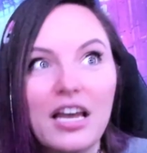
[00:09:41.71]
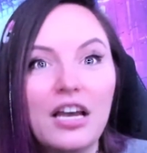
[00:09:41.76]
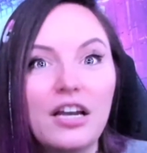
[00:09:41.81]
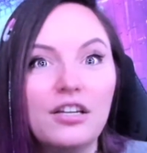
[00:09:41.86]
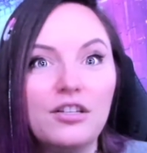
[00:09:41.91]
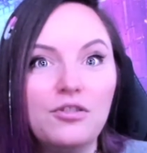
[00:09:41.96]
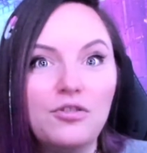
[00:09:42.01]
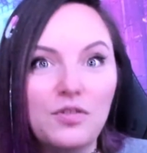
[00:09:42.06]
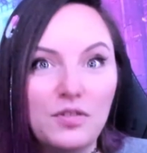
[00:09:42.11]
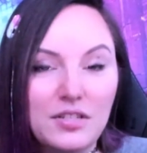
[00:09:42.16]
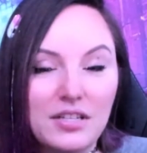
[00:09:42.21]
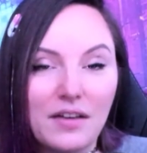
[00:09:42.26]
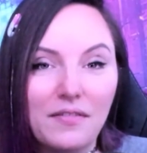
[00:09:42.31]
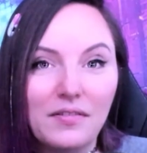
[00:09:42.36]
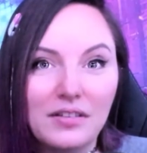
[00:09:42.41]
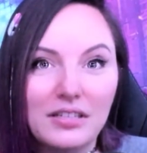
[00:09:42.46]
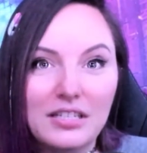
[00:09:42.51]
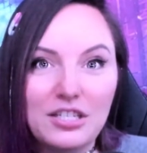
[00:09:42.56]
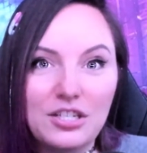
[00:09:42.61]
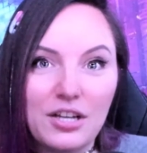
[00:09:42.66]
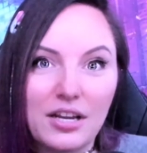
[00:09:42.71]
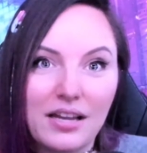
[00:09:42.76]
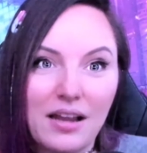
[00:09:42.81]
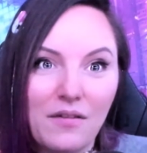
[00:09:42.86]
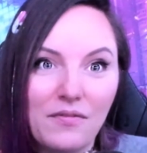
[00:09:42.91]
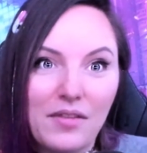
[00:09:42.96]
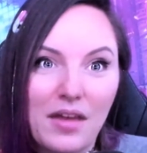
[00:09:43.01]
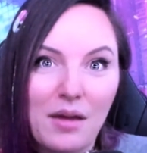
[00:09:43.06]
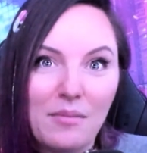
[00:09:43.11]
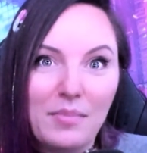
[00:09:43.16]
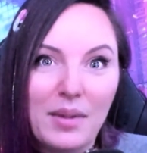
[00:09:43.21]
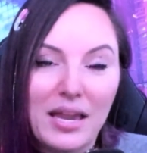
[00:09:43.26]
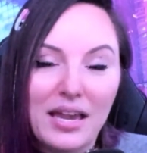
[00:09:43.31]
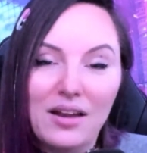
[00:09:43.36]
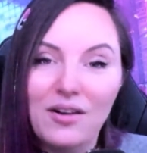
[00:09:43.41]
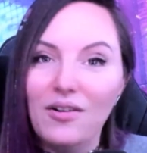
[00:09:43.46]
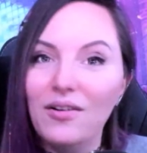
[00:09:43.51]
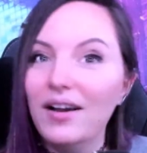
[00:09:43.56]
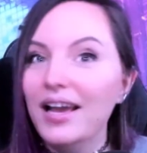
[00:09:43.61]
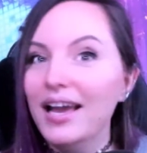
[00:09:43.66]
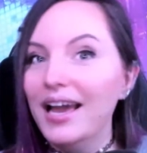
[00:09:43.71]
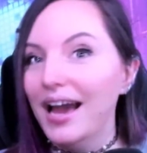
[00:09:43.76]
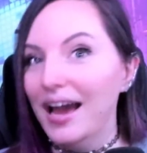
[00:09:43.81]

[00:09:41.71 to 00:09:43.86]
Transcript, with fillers: you should definitely check out that panel.